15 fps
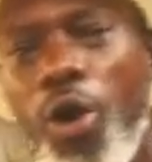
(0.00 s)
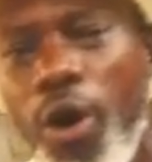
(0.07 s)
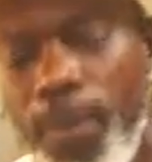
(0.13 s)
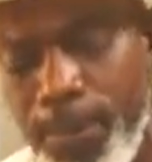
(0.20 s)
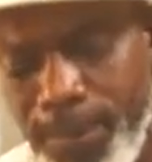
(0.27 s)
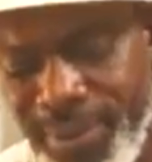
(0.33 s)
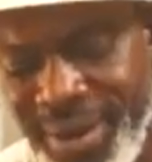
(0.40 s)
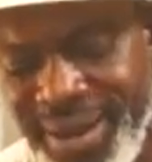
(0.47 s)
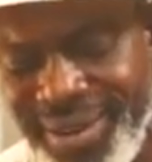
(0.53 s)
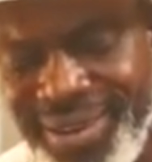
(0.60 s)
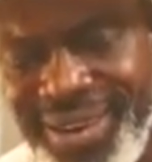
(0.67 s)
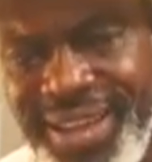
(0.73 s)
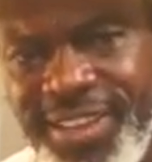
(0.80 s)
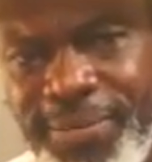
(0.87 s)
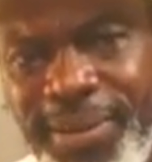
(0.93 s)
complete
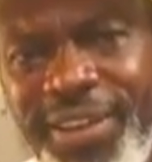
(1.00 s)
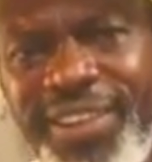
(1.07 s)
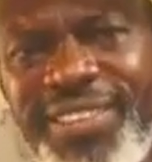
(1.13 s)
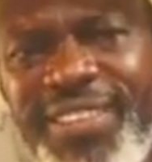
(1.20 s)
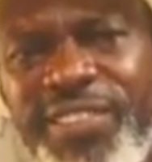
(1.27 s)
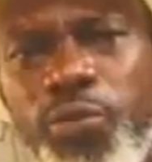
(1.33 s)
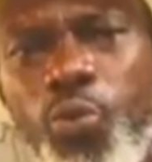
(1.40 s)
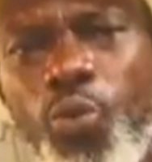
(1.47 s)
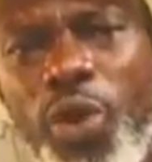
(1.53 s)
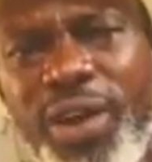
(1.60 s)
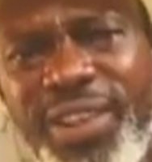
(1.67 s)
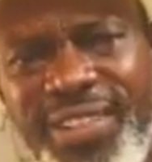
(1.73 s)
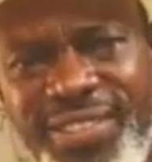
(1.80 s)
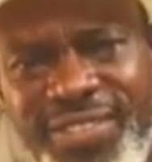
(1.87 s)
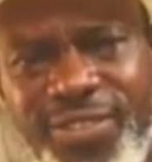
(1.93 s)
cleanse because as
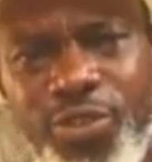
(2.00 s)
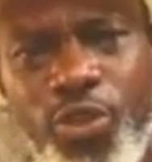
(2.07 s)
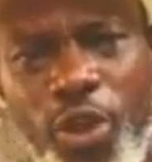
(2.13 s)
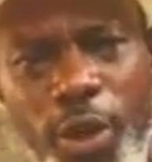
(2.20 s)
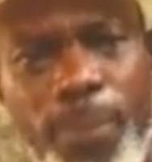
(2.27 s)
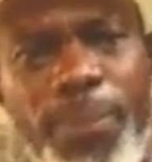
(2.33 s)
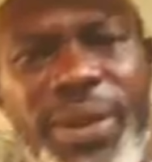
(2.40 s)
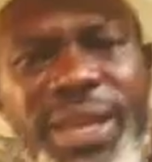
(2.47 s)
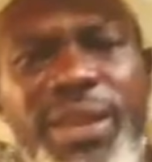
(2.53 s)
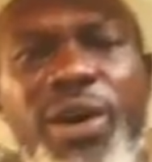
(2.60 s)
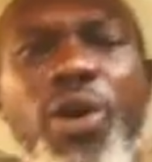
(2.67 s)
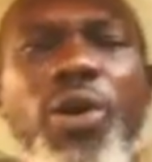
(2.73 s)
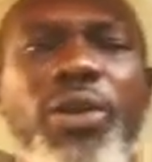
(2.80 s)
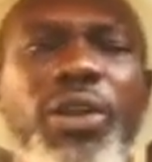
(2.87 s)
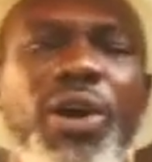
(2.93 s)
one is stopping,
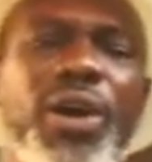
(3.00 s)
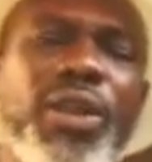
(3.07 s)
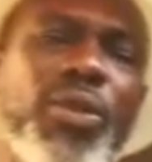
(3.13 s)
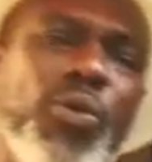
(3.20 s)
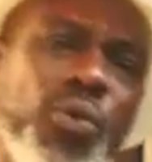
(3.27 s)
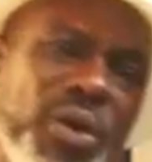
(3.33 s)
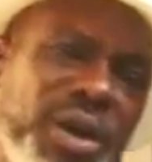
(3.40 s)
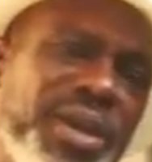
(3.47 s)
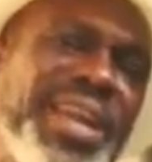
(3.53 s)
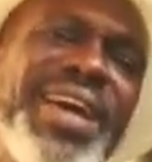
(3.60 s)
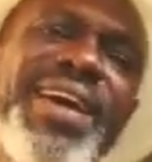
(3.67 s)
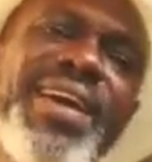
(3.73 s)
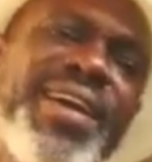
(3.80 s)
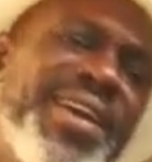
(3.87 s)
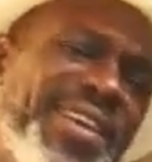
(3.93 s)
the other one
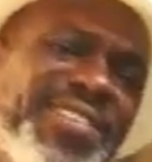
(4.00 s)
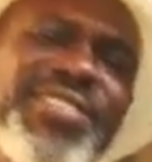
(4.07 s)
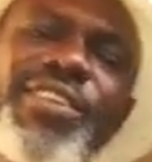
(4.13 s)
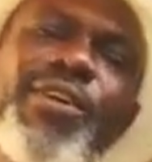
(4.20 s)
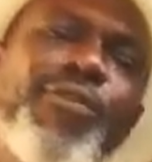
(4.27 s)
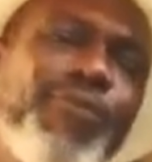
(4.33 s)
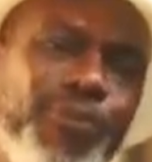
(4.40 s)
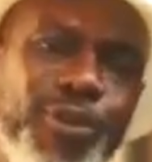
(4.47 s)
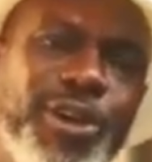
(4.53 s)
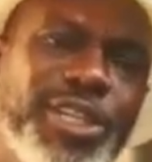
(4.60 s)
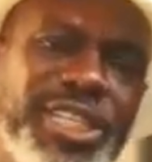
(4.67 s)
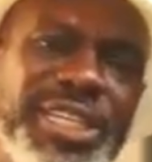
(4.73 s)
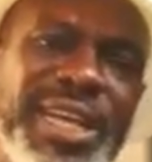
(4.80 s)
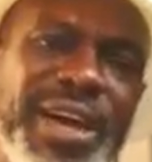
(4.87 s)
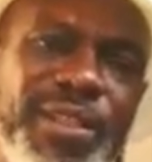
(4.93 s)
is still
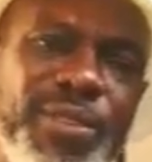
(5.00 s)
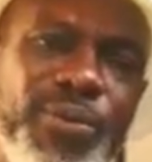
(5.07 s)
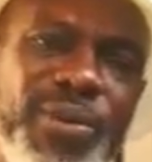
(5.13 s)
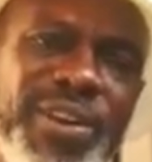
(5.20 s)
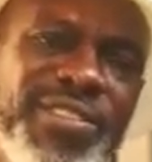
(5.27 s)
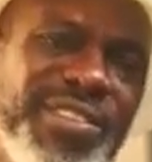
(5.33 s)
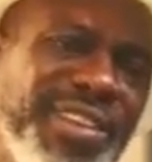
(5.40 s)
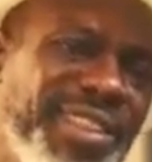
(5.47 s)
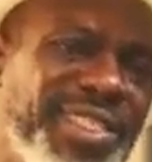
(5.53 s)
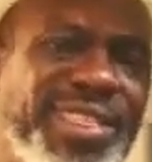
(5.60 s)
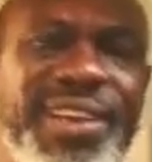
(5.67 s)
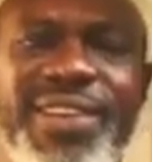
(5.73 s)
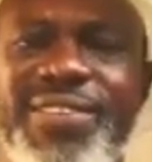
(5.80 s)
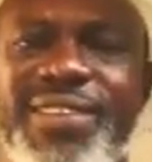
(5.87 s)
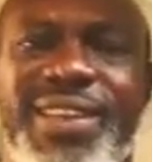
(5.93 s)
flushing out the rest of the
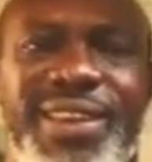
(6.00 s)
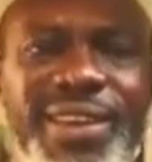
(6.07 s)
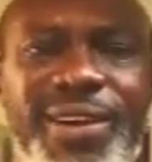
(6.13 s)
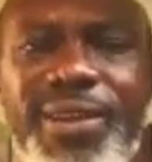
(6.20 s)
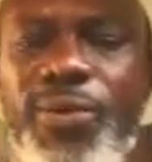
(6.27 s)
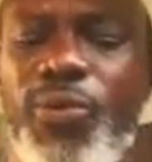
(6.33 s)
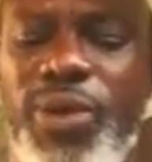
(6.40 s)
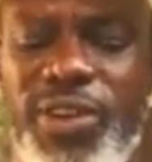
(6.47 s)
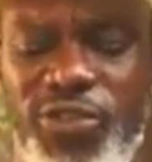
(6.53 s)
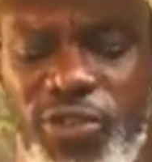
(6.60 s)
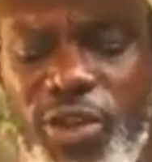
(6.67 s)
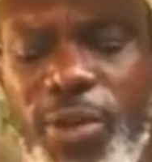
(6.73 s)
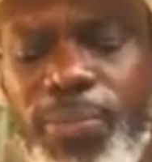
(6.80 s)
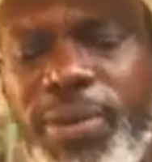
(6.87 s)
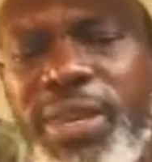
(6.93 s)
things, and the other one is
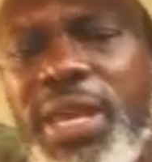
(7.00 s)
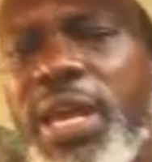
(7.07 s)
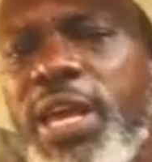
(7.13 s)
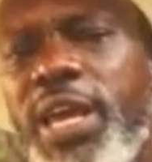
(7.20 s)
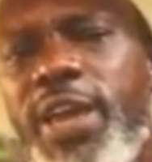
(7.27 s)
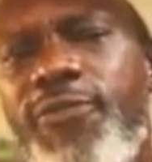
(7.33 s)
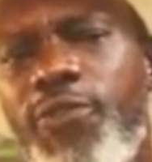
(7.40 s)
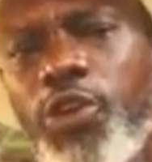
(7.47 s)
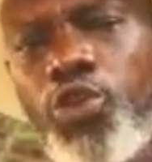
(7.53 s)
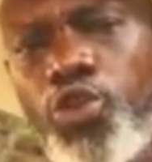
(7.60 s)
stopping. If you